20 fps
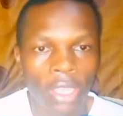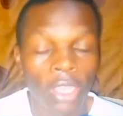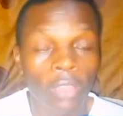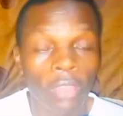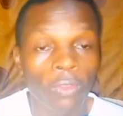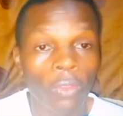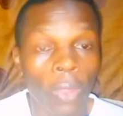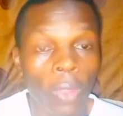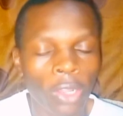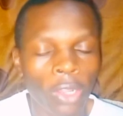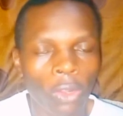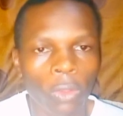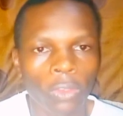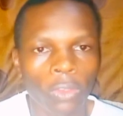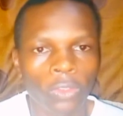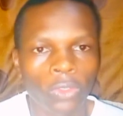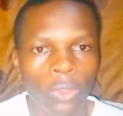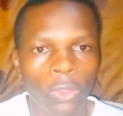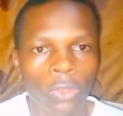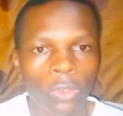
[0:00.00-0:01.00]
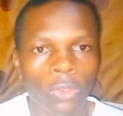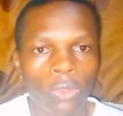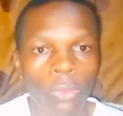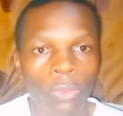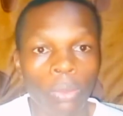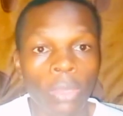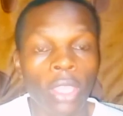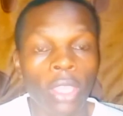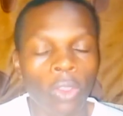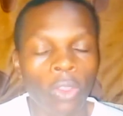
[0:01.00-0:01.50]
If you want also
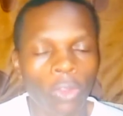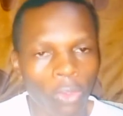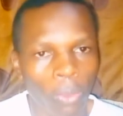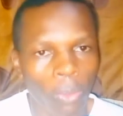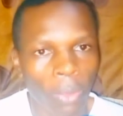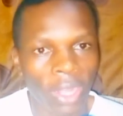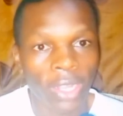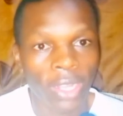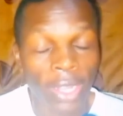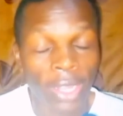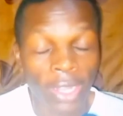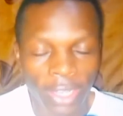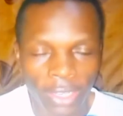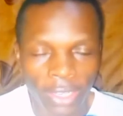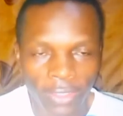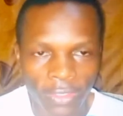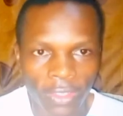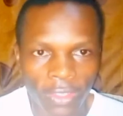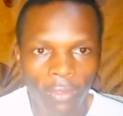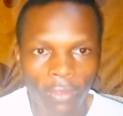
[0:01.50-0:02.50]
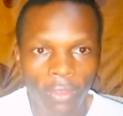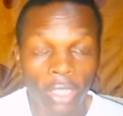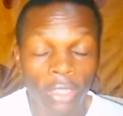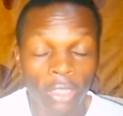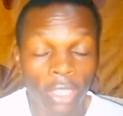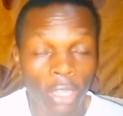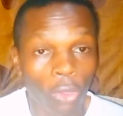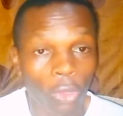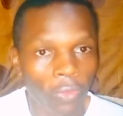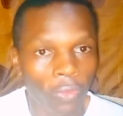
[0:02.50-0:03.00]
to be automatically
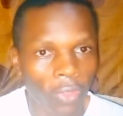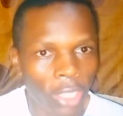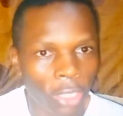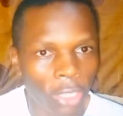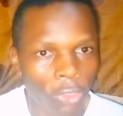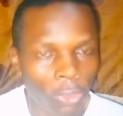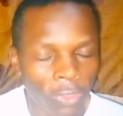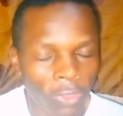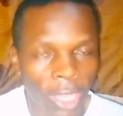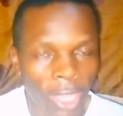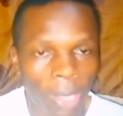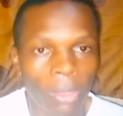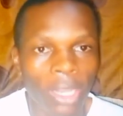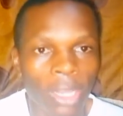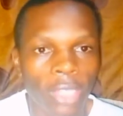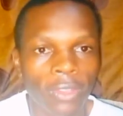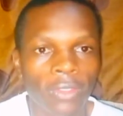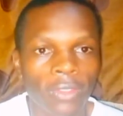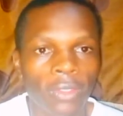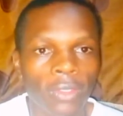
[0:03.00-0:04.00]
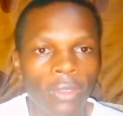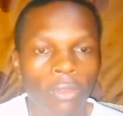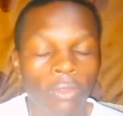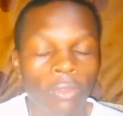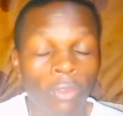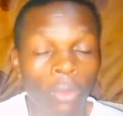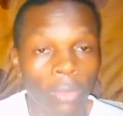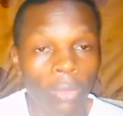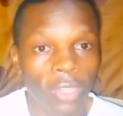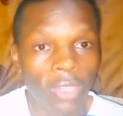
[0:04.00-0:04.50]
receiving the notifications updates
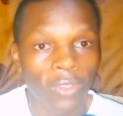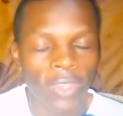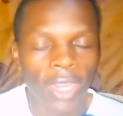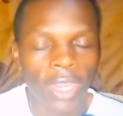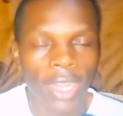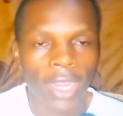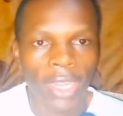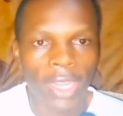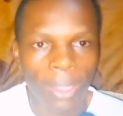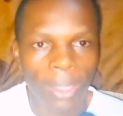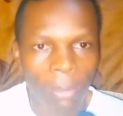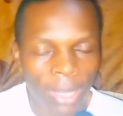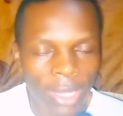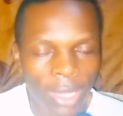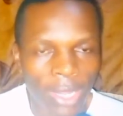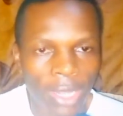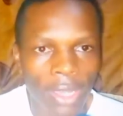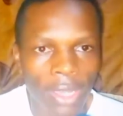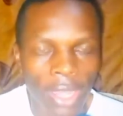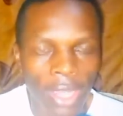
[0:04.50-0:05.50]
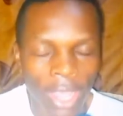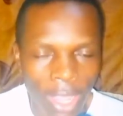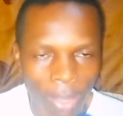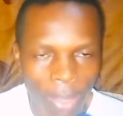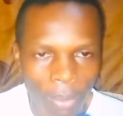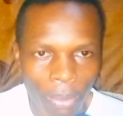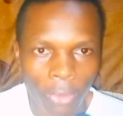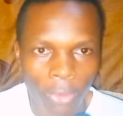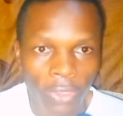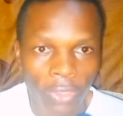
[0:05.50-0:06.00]
from this channel immediately I
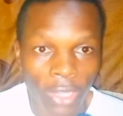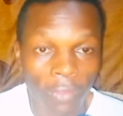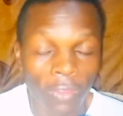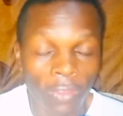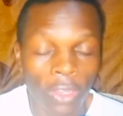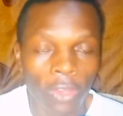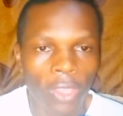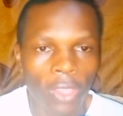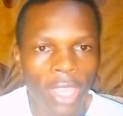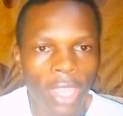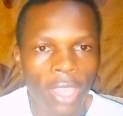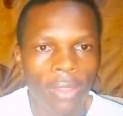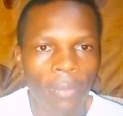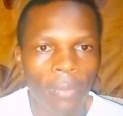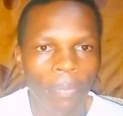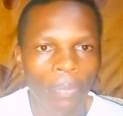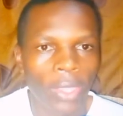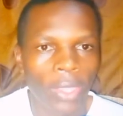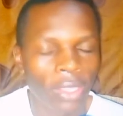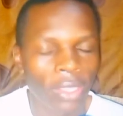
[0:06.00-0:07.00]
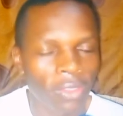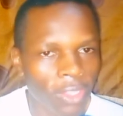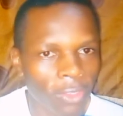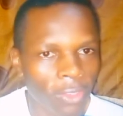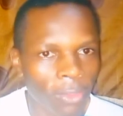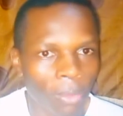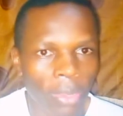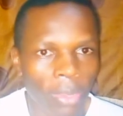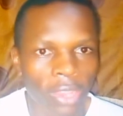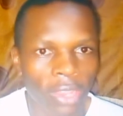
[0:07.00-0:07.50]
post a video here,
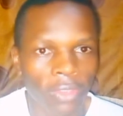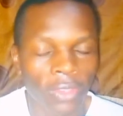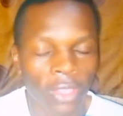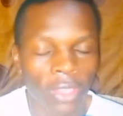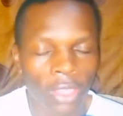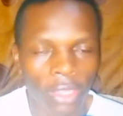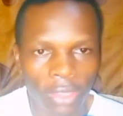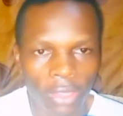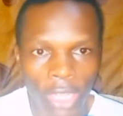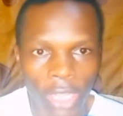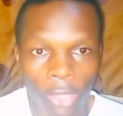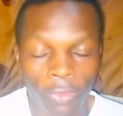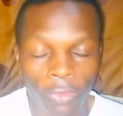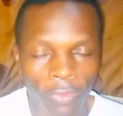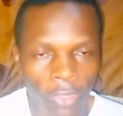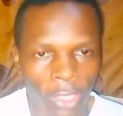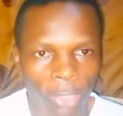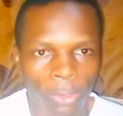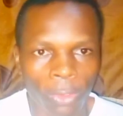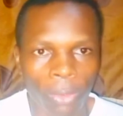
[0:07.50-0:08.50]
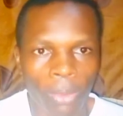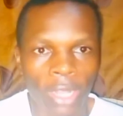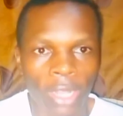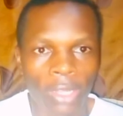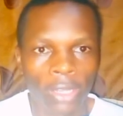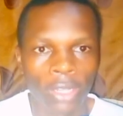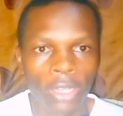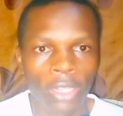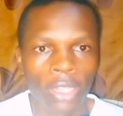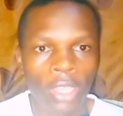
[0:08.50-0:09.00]
just press the notification bell.
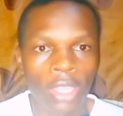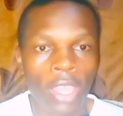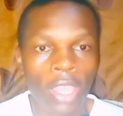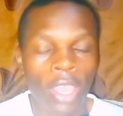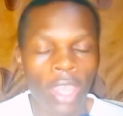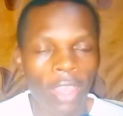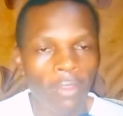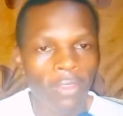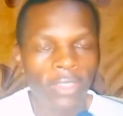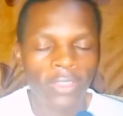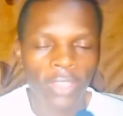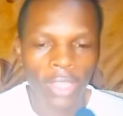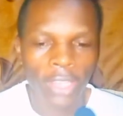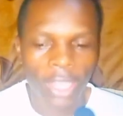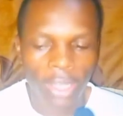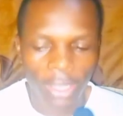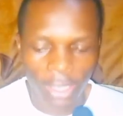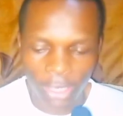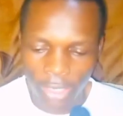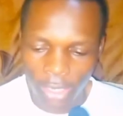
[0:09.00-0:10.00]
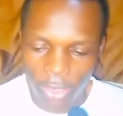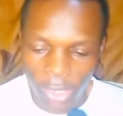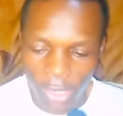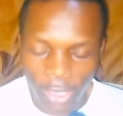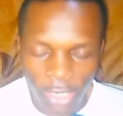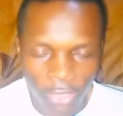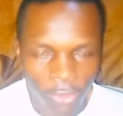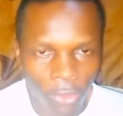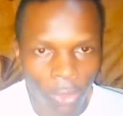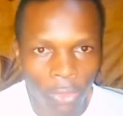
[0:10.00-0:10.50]
Having said that, now
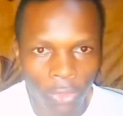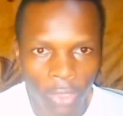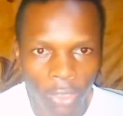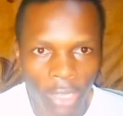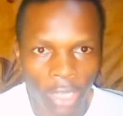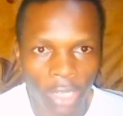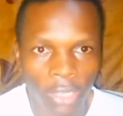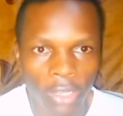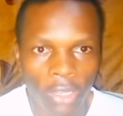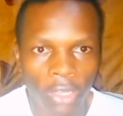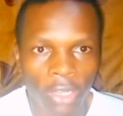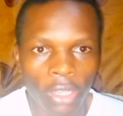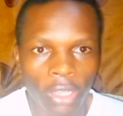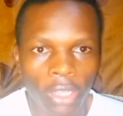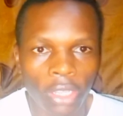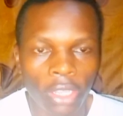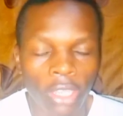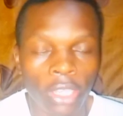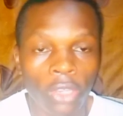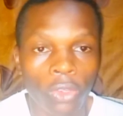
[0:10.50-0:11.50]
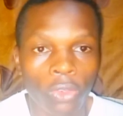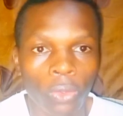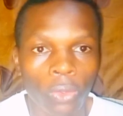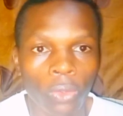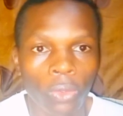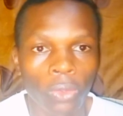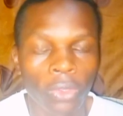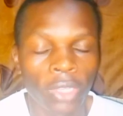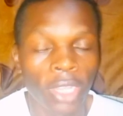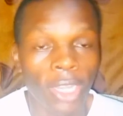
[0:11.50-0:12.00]
let us go straight
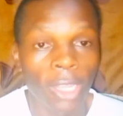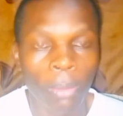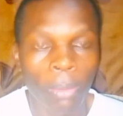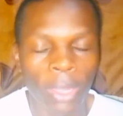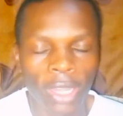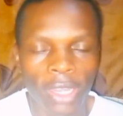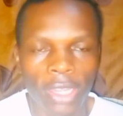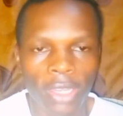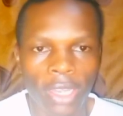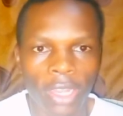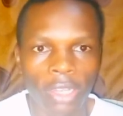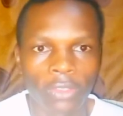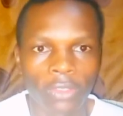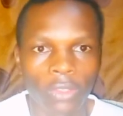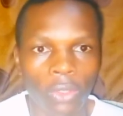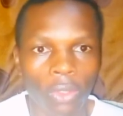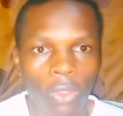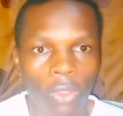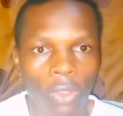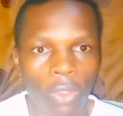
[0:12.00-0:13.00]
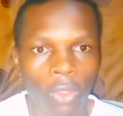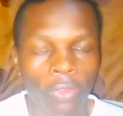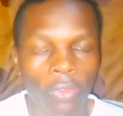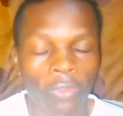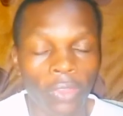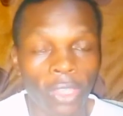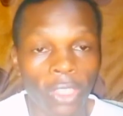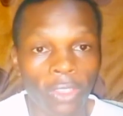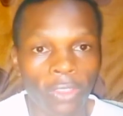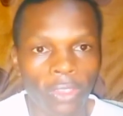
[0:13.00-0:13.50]
into the deeper details
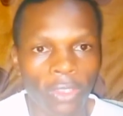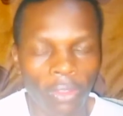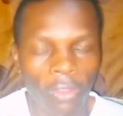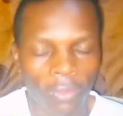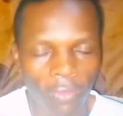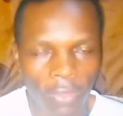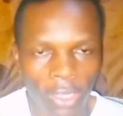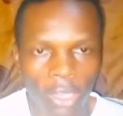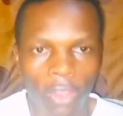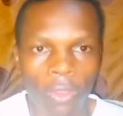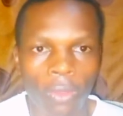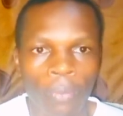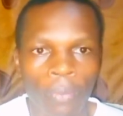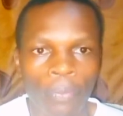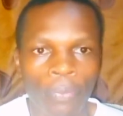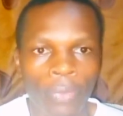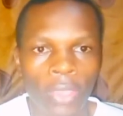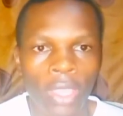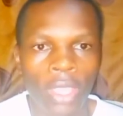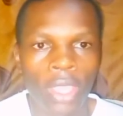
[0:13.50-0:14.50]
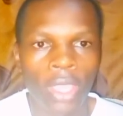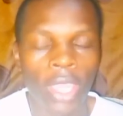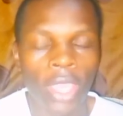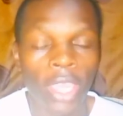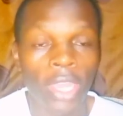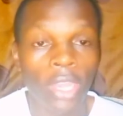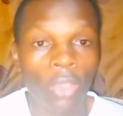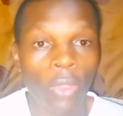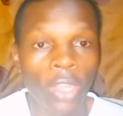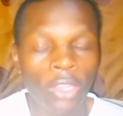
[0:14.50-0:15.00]
of this video.
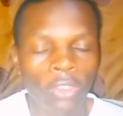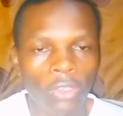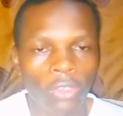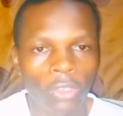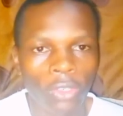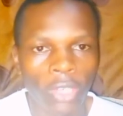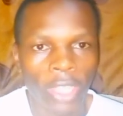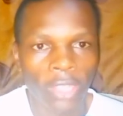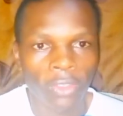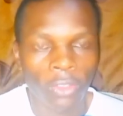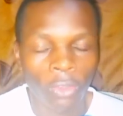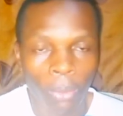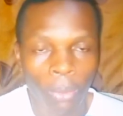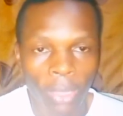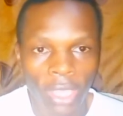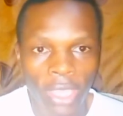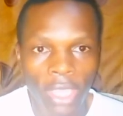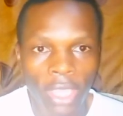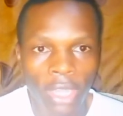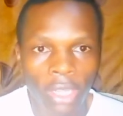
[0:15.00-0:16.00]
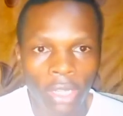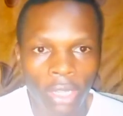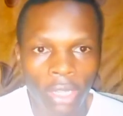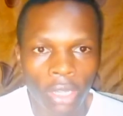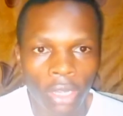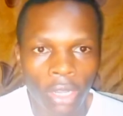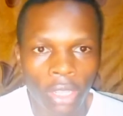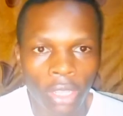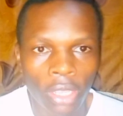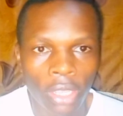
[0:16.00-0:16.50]
And I want us to begin
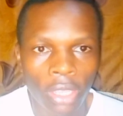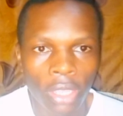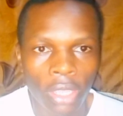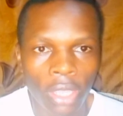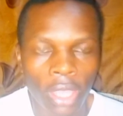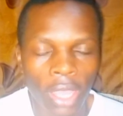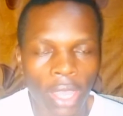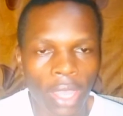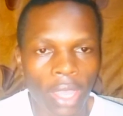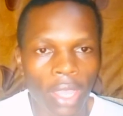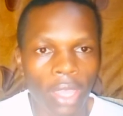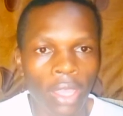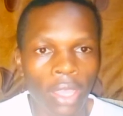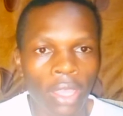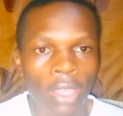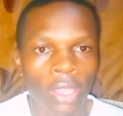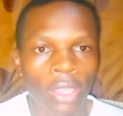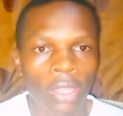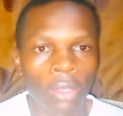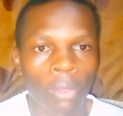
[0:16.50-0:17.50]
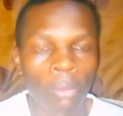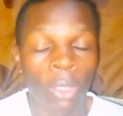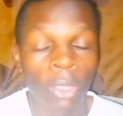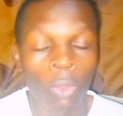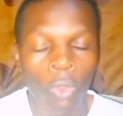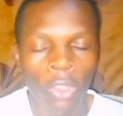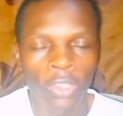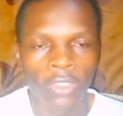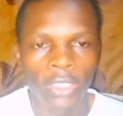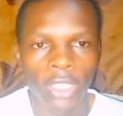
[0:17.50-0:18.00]
by
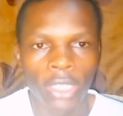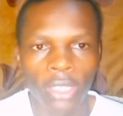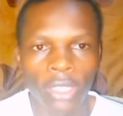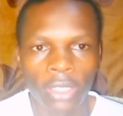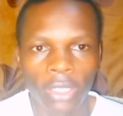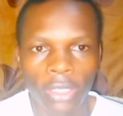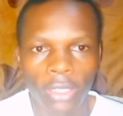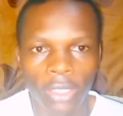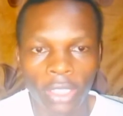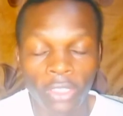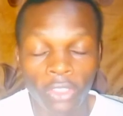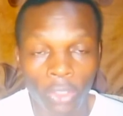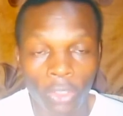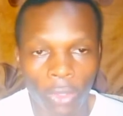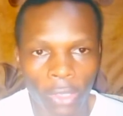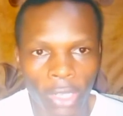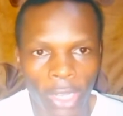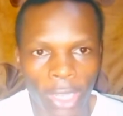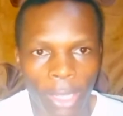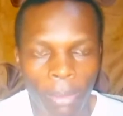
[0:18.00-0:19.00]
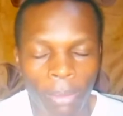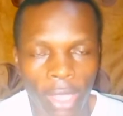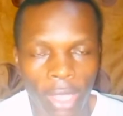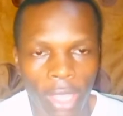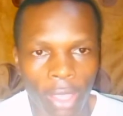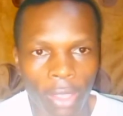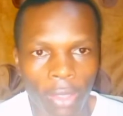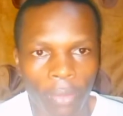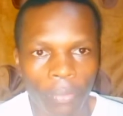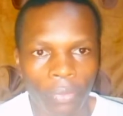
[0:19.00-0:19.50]
watching this short clip
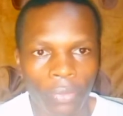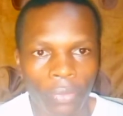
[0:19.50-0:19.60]
here.